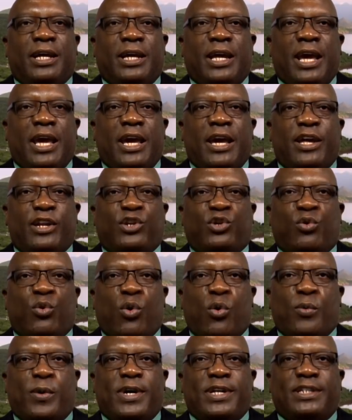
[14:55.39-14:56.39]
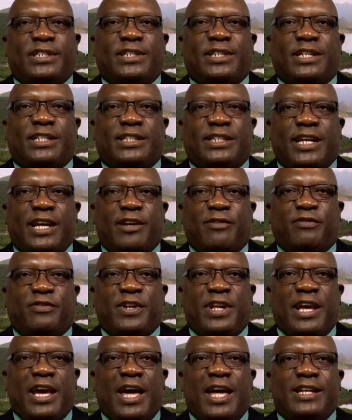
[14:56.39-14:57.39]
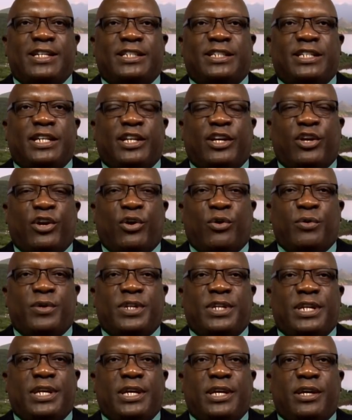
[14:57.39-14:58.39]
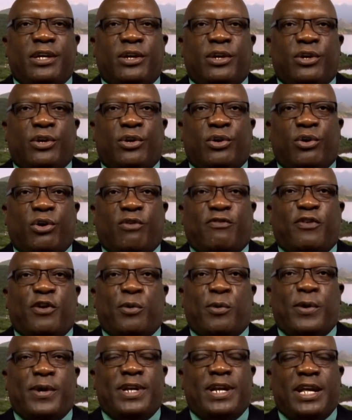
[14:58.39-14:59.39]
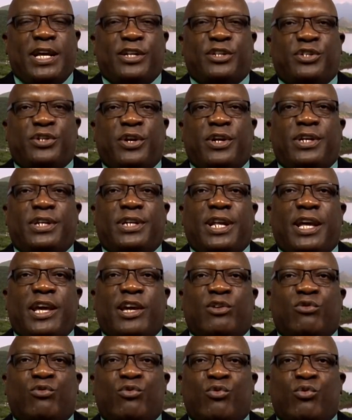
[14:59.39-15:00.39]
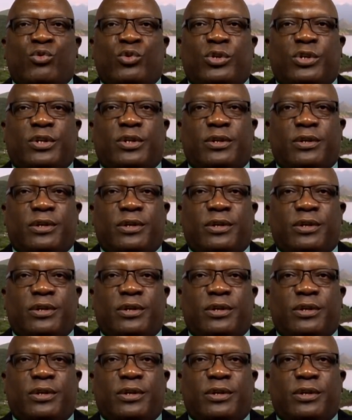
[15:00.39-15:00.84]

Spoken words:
geared towards the safety and security of our nation take root,